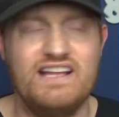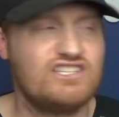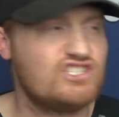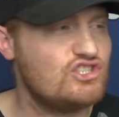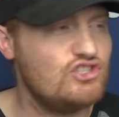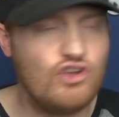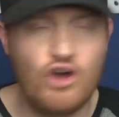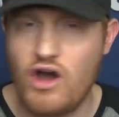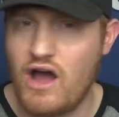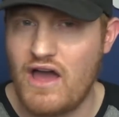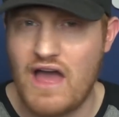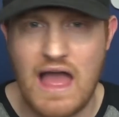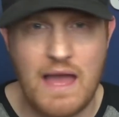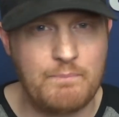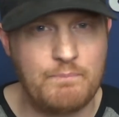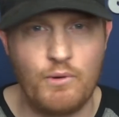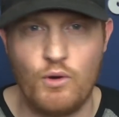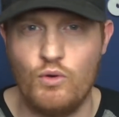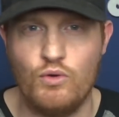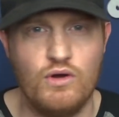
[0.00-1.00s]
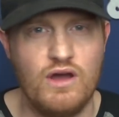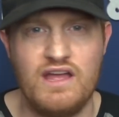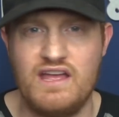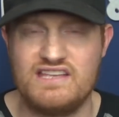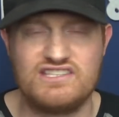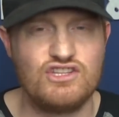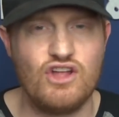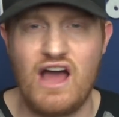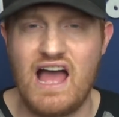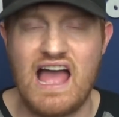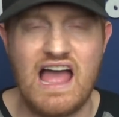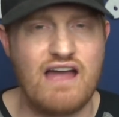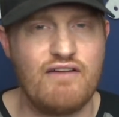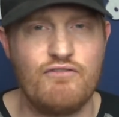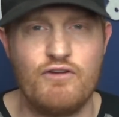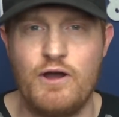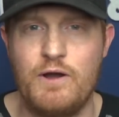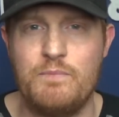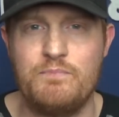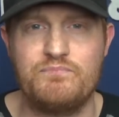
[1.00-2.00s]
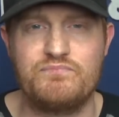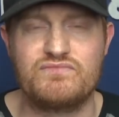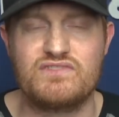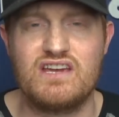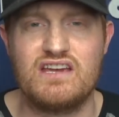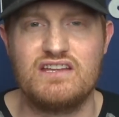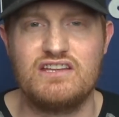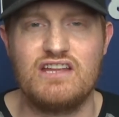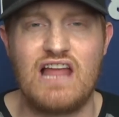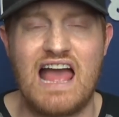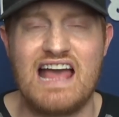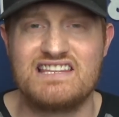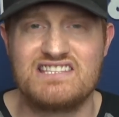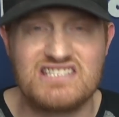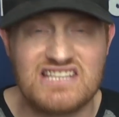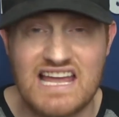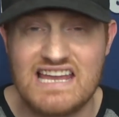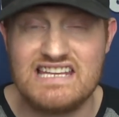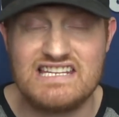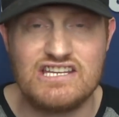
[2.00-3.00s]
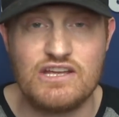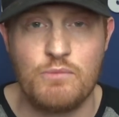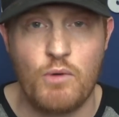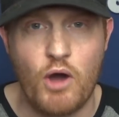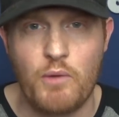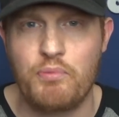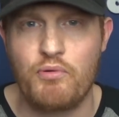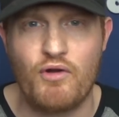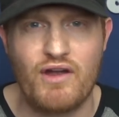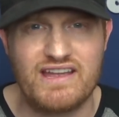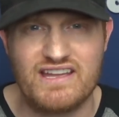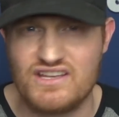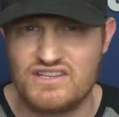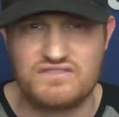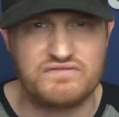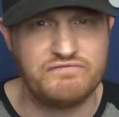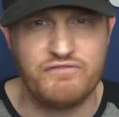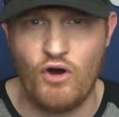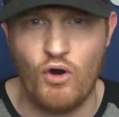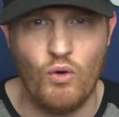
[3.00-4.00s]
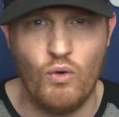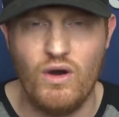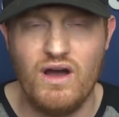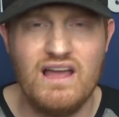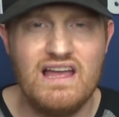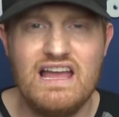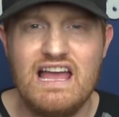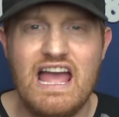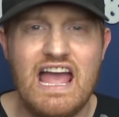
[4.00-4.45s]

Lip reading: It's not our ball. It's not our stadium operator's fault.